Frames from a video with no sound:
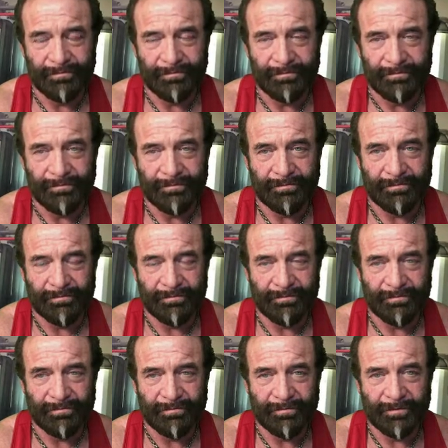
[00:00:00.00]
me.
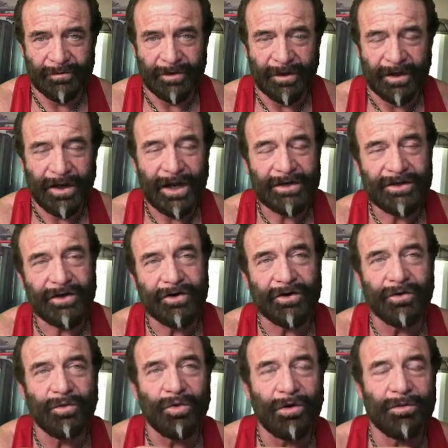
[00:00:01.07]
I actually heard
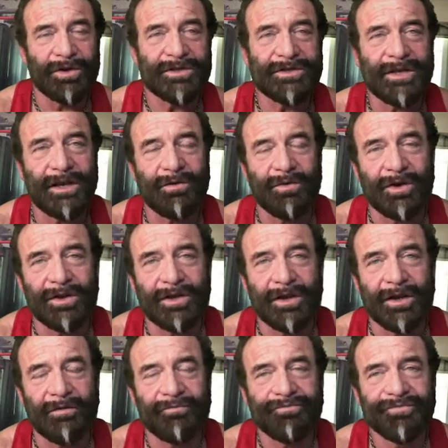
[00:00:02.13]
a woman say one
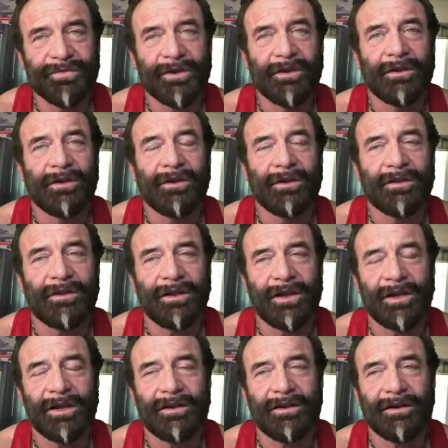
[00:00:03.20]
time
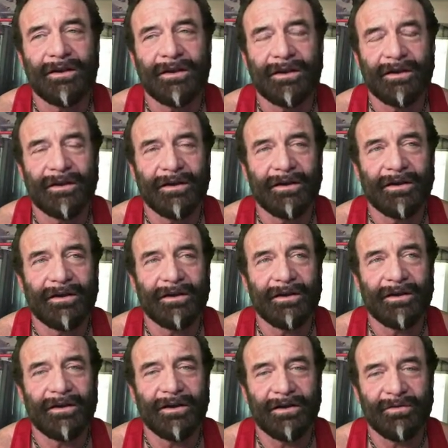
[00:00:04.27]
that, uh,
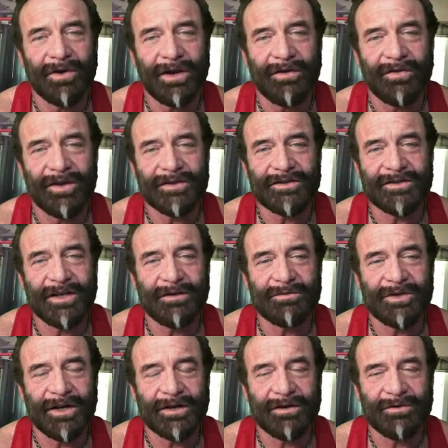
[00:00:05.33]
around this
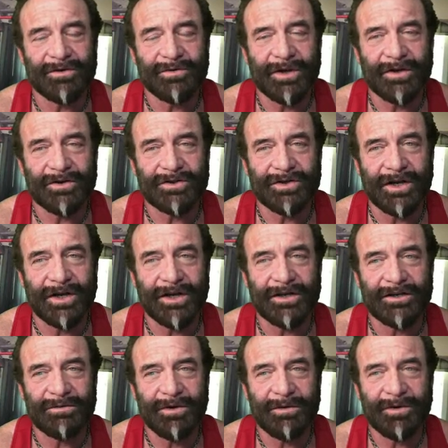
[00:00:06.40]
subject, it was rather shocking
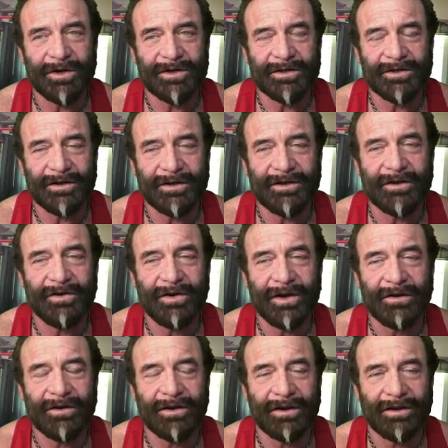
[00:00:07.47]
to me because you know
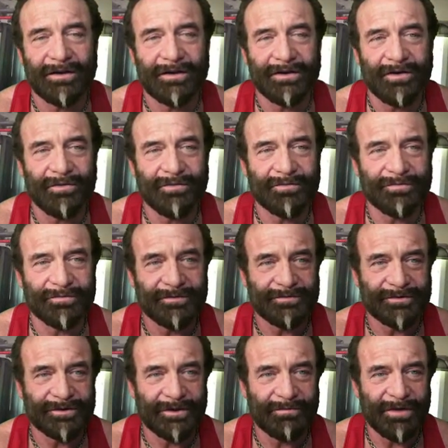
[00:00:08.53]
I, I you know
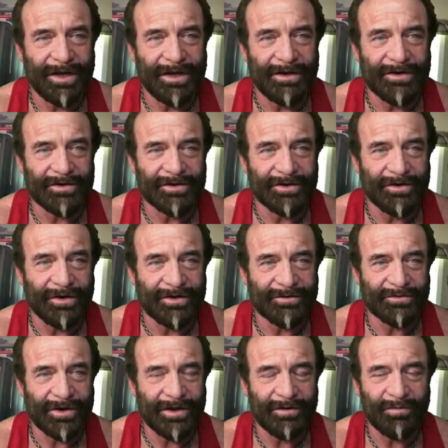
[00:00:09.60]
some eight years ago I was
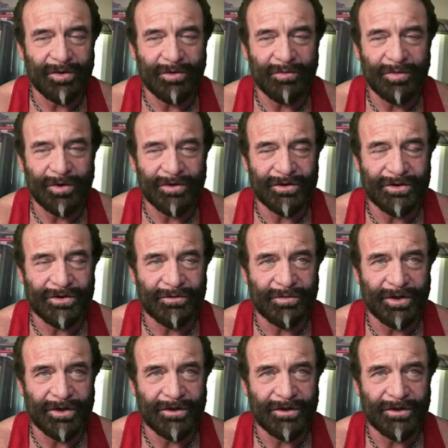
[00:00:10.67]
rather blue pill too, but